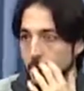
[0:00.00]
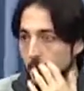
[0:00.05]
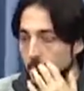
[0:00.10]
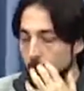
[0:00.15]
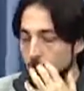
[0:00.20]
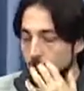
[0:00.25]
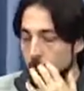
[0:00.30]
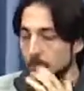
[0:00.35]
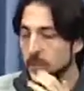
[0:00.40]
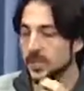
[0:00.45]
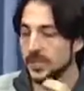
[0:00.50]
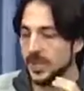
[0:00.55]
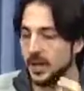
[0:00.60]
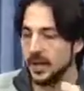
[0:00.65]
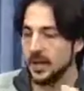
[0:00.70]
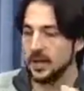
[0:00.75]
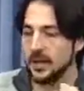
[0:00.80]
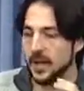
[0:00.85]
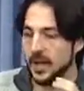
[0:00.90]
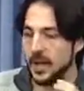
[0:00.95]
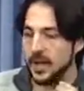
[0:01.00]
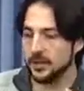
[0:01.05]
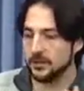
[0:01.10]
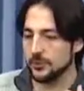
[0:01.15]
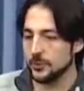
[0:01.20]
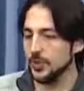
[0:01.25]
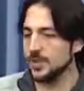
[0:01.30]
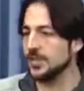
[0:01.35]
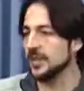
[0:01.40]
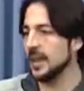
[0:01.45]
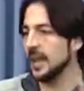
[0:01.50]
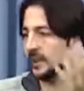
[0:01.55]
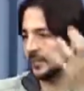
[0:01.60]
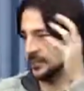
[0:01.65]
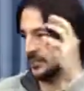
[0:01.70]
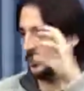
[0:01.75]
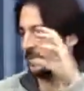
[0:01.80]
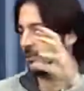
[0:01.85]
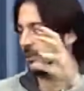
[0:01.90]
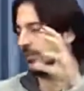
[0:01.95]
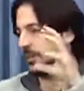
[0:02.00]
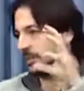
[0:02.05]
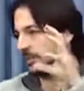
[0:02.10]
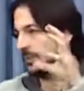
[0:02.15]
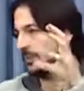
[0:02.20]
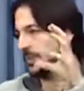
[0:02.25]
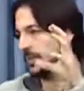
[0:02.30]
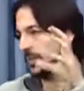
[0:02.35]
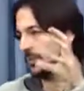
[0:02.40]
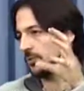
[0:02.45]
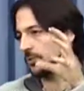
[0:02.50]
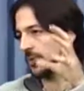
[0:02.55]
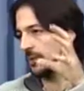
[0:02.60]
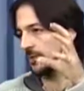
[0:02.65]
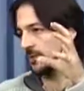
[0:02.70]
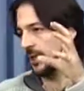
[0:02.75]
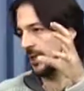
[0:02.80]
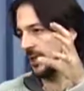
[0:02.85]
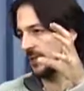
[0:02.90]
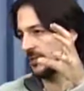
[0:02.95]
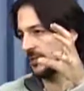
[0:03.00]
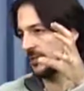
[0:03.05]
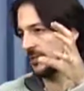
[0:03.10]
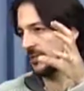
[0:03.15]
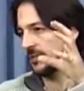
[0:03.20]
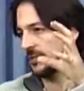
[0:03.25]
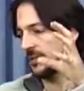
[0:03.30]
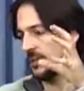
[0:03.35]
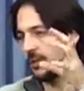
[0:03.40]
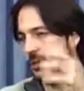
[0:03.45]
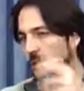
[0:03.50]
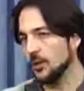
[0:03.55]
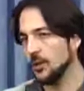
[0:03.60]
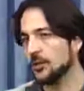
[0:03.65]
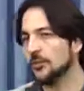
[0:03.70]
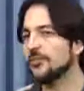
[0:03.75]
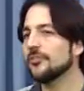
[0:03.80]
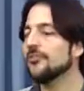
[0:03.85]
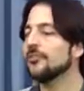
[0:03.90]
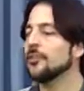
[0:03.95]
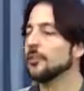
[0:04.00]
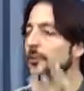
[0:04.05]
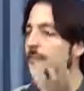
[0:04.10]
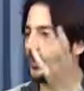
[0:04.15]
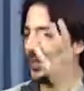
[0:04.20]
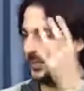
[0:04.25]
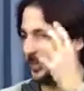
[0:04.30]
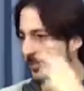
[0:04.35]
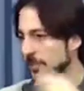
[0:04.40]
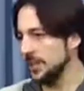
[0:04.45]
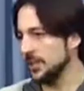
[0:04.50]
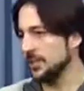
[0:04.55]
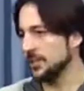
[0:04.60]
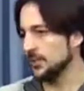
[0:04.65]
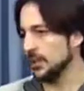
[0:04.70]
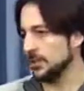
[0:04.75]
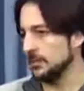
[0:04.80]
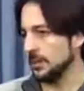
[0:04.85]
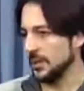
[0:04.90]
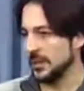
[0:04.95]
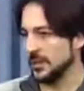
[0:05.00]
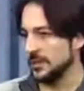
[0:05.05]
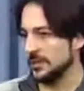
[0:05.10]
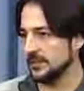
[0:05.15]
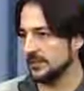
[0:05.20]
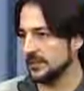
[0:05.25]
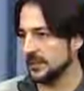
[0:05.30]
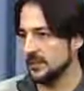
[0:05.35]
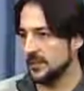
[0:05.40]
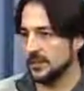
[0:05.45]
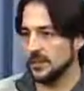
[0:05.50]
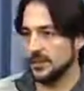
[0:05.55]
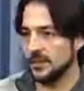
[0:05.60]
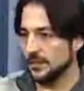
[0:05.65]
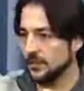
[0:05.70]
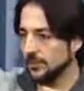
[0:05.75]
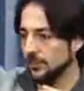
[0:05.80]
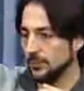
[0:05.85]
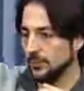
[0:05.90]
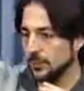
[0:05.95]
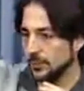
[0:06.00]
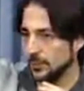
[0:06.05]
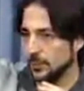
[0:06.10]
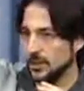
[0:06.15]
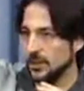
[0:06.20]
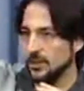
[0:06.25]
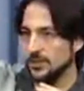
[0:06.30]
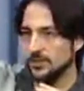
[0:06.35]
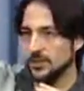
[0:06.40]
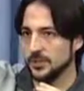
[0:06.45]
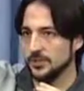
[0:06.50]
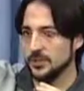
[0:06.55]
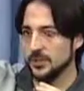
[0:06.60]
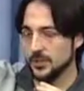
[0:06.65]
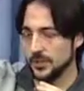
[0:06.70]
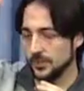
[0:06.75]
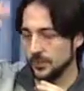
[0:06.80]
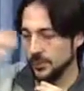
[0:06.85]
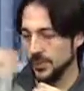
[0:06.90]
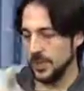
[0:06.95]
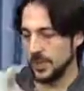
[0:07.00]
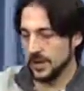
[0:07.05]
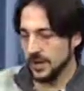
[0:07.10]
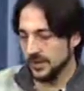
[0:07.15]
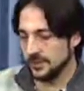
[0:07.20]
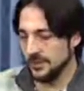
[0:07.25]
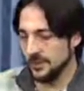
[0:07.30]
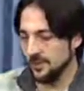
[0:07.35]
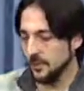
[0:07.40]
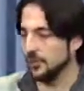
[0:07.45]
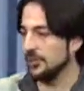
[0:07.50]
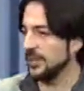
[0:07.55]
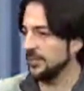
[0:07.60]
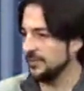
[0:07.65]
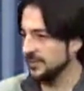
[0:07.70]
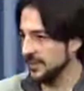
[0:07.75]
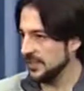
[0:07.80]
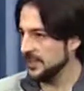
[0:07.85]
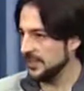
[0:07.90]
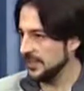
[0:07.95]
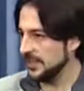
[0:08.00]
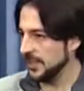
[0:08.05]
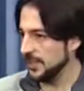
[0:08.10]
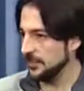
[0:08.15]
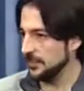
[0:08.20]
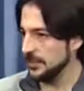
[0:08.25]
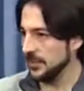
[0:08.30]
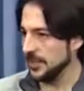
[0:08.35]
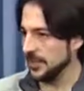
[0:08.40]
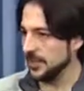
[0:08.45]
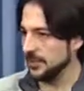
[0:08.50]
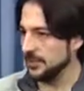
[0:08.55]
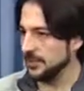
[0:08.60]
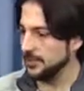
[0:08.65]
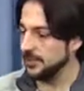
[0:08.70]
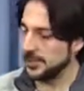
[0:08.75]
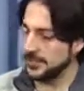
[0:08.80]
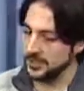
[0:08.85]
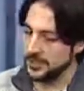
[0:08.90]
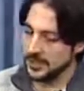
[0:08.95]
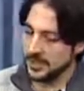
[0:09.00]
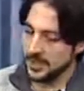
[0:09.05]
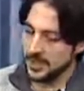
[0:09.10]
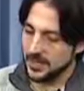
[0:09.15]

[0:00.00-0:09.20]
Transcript: we are actually acting on the spiritual planes, or from the spiritual planes. Obviously, we are acting on the physical plane, but